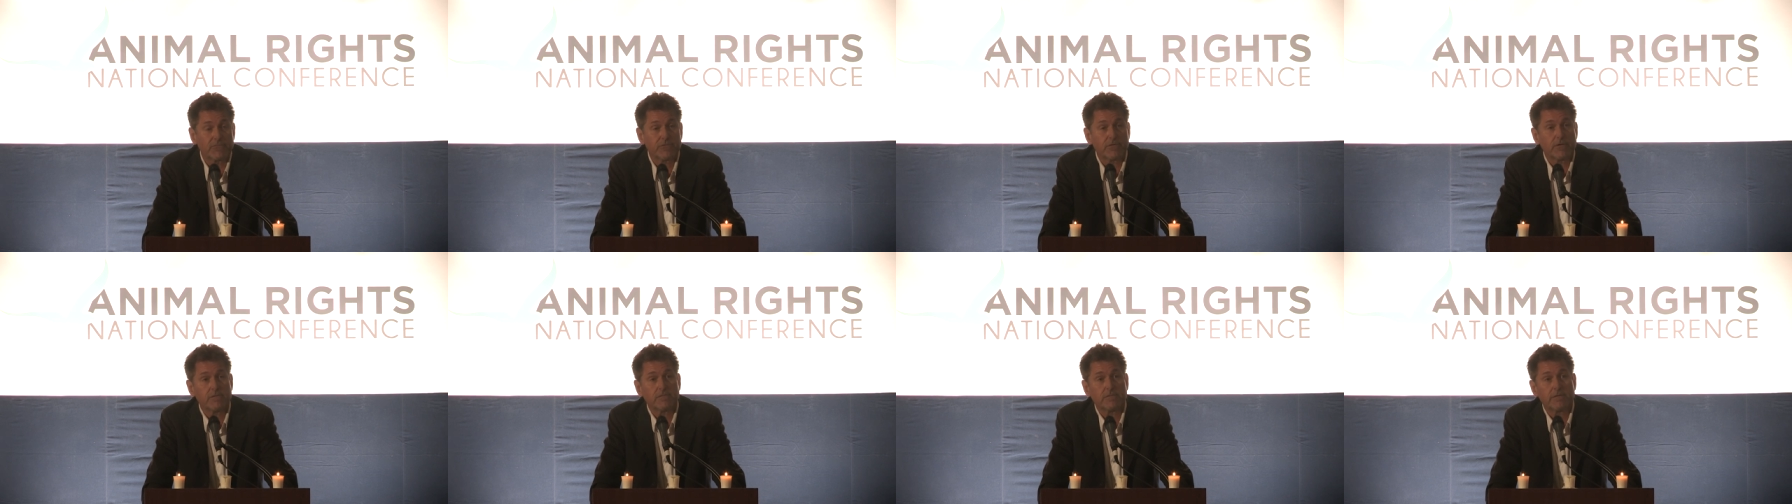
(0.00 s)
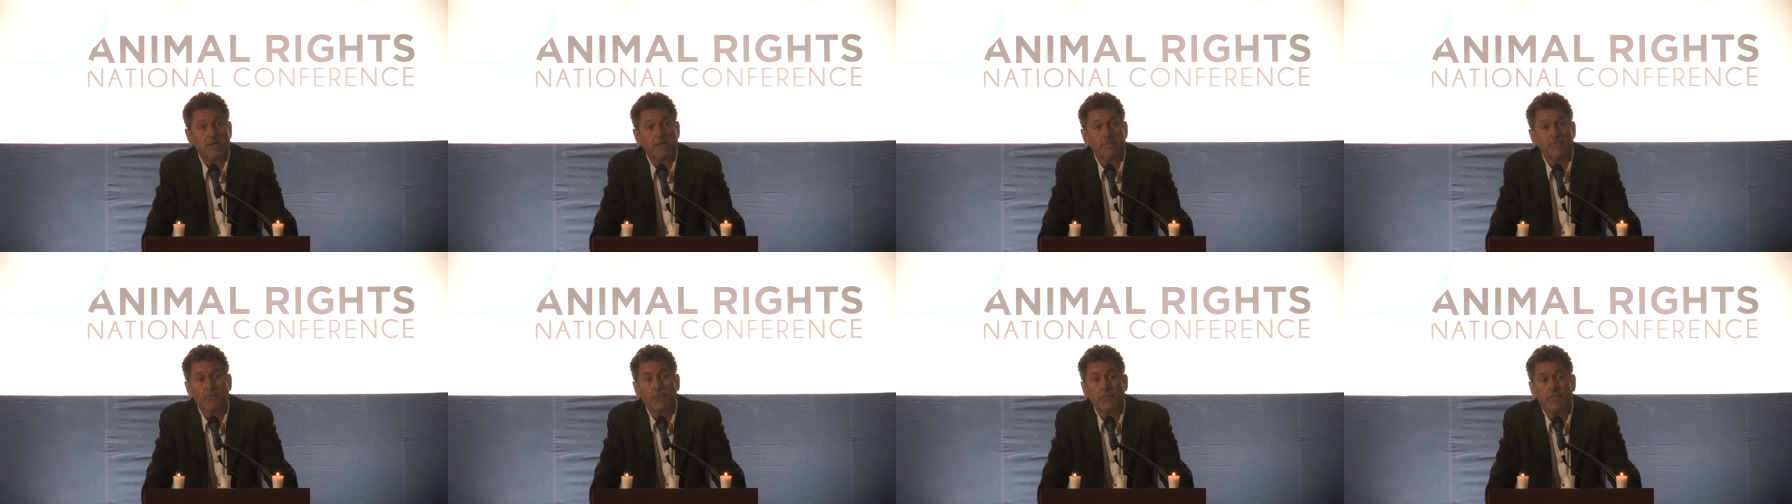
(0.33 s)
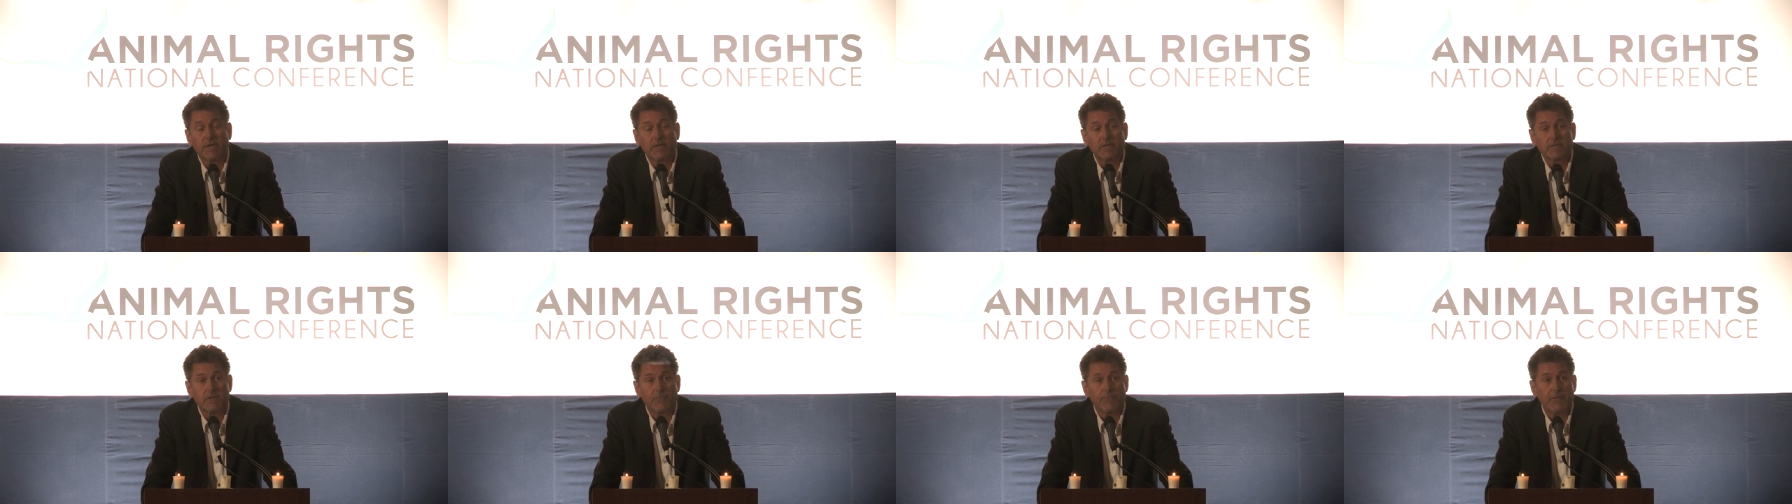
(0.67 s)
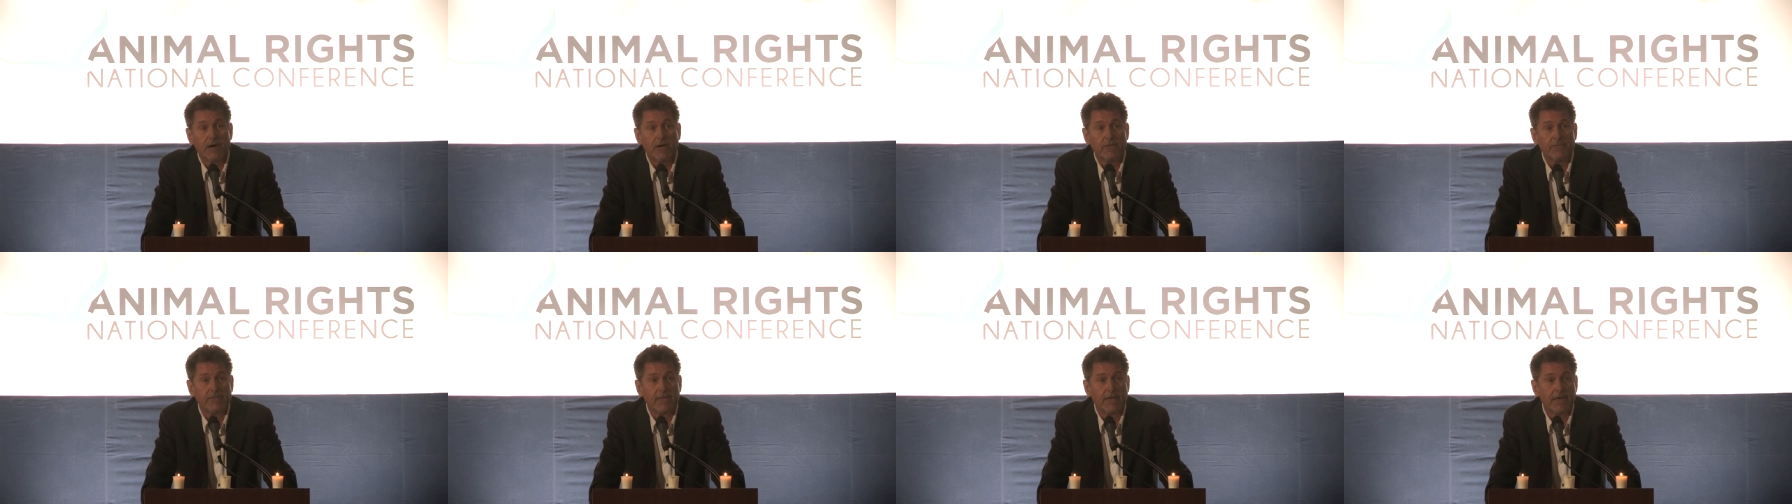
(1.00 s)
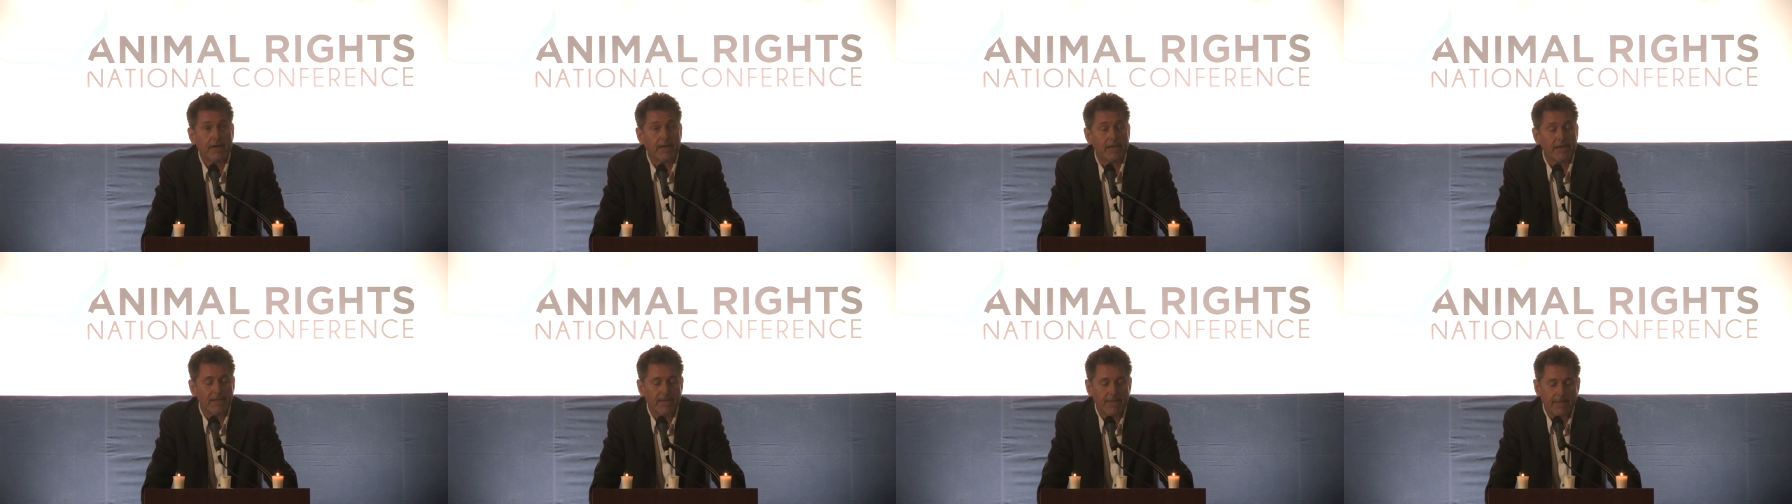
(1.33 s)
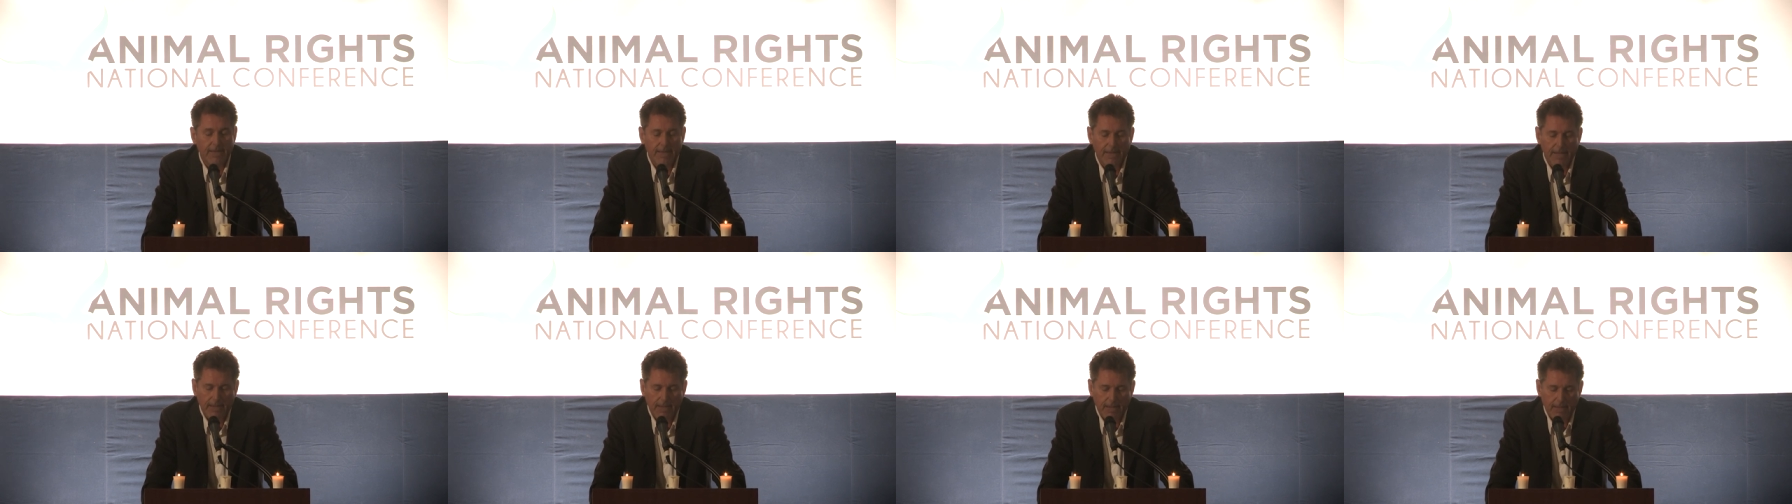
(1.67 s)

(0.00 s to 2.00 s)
So I'll say a few things about that